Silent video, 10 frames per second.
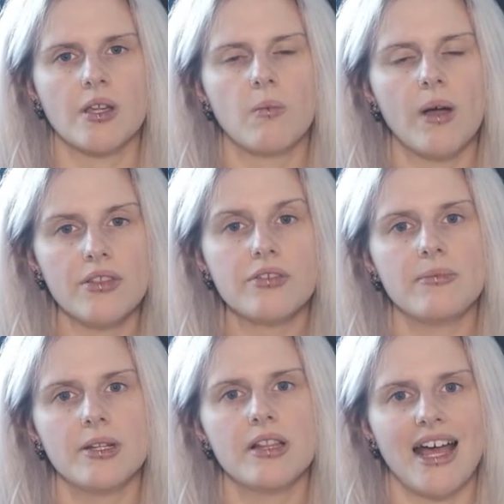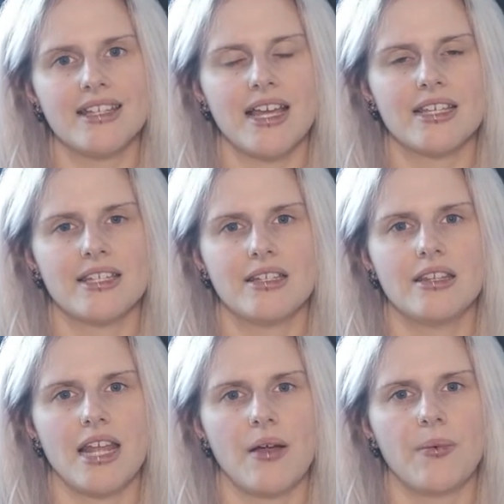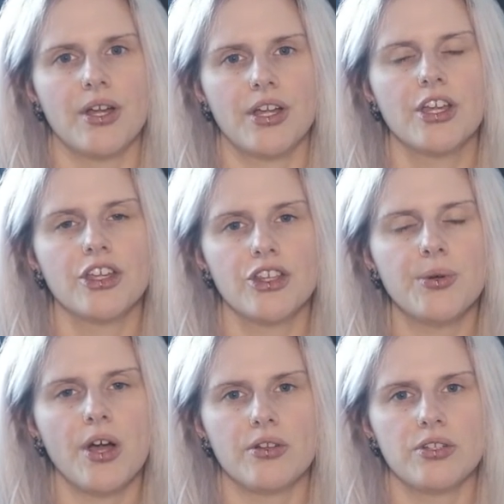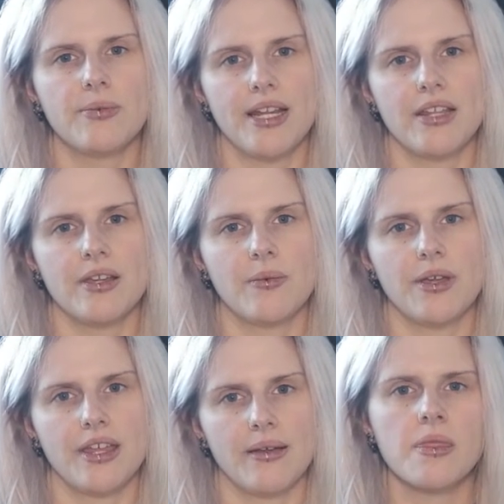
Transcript: While the criminal has access to the network, you can't do anything with it.